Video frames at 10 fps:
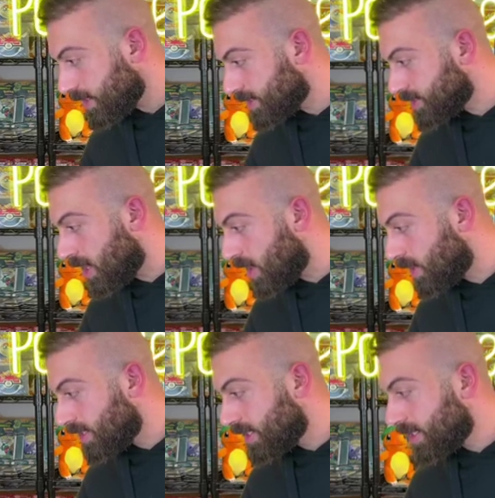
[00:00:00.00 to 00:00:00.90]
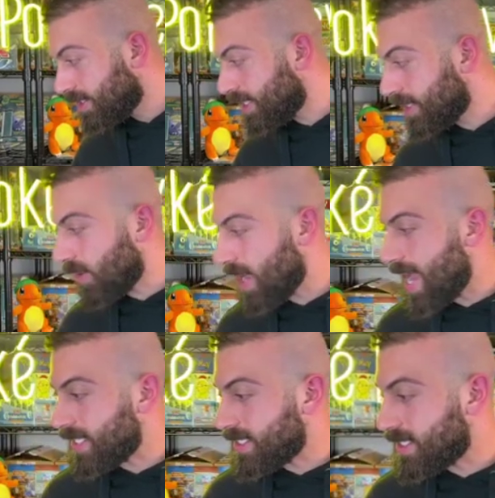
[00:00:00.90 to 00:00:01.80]
So, Theodore
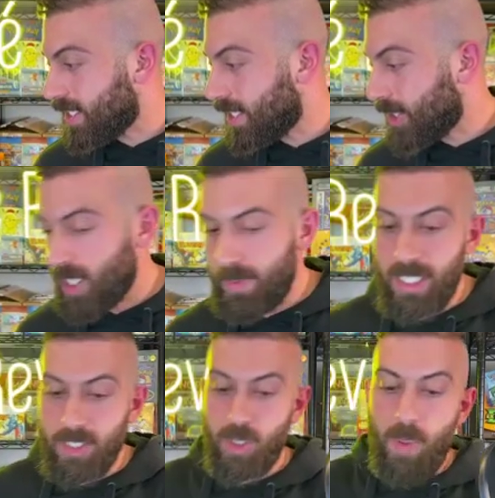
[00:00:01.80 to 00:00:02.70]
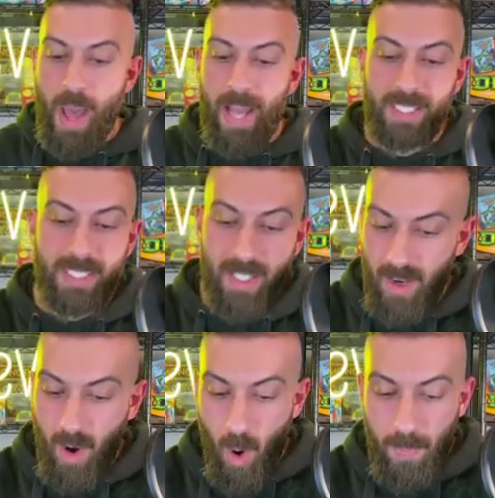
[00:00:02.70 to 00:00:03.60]
S., you're going to be getting two packs
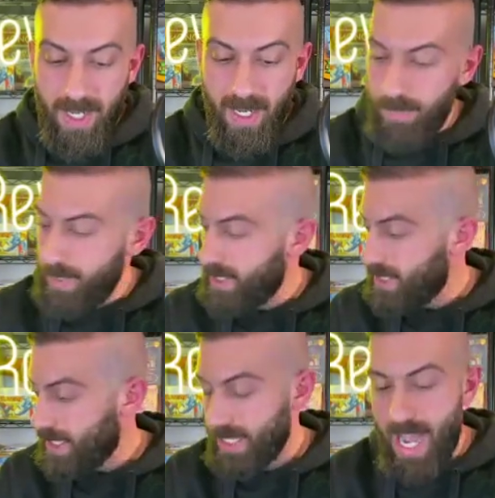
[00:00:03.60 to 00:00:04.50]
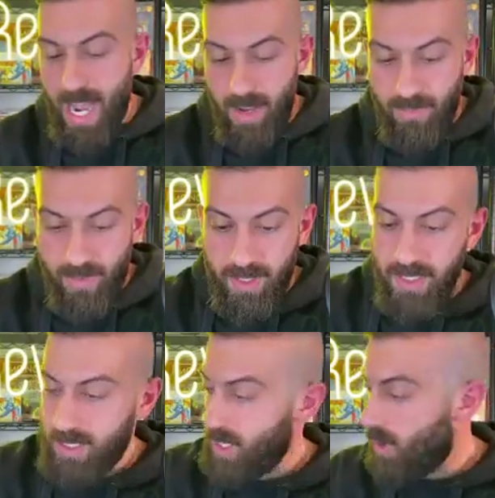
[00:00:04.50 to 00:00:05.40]
opened up live.
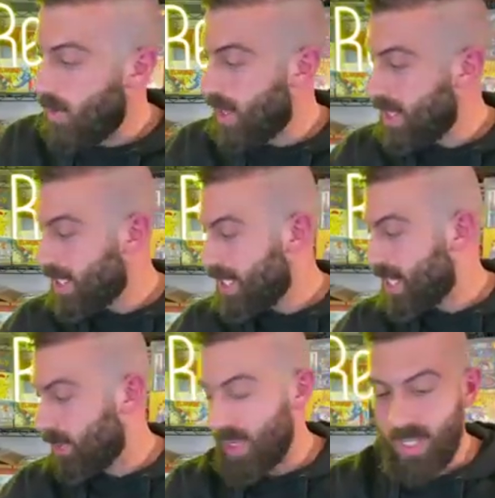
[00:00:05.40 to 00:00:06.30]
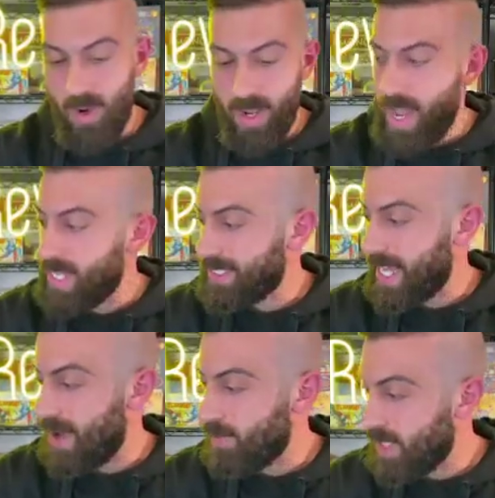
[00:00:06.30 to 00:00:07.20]
So, here we go, guys.
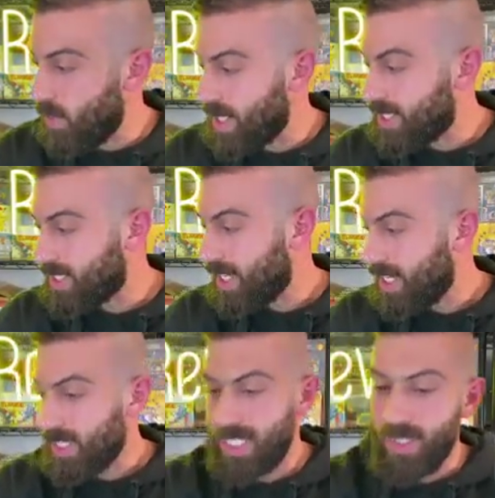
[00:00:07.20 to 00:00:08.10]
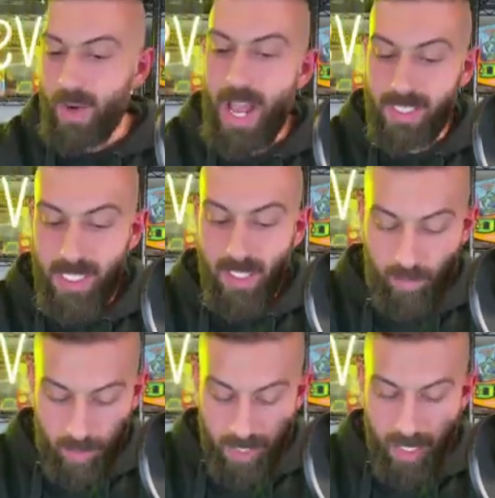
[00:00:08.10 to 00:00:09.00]
Everybody wish Theodore S., and
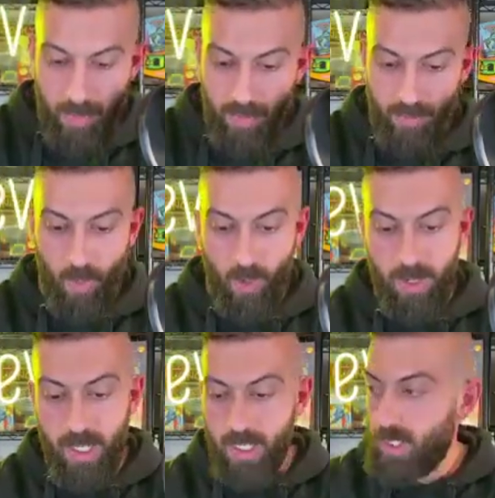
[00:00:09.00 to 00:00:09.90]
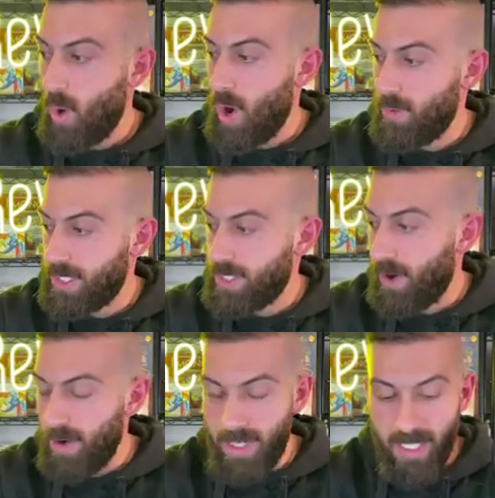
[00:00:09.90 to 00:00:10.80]
you've been here before. You are a
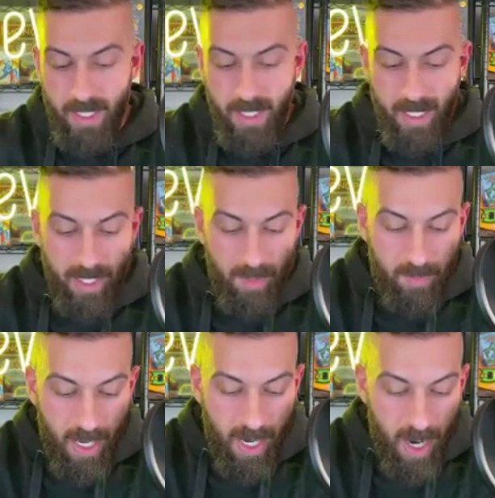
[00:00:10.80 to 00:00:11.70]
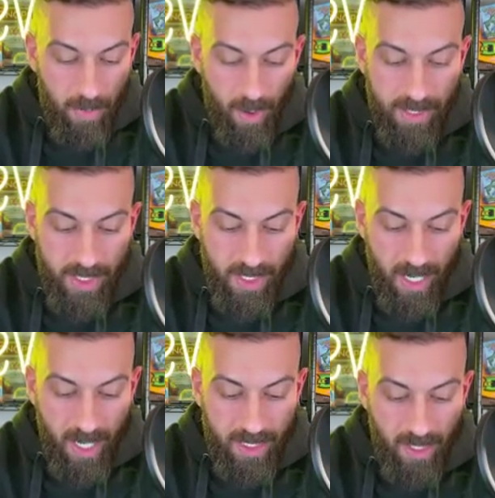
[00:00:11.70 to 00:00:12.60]
returning uh, purchaser
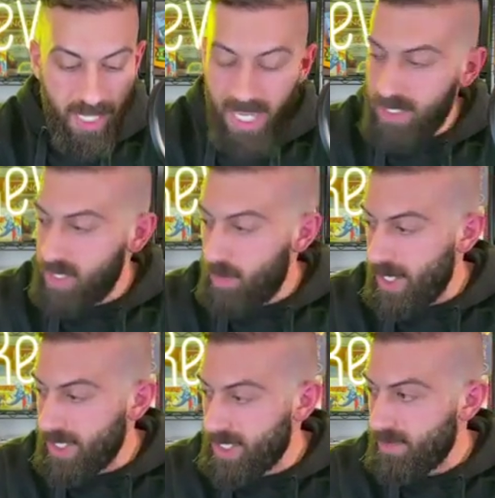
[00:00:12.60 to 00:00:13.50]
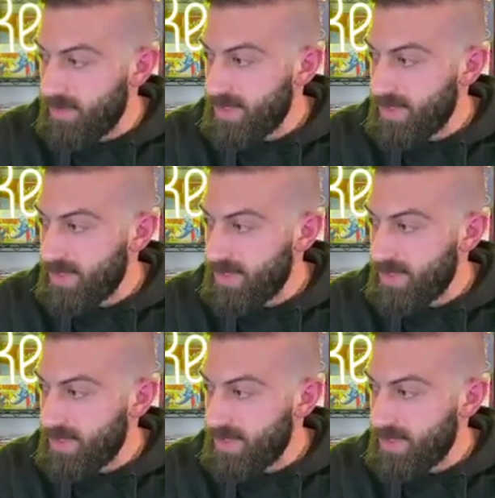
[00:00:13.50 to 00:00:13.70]
here, so thank you so much.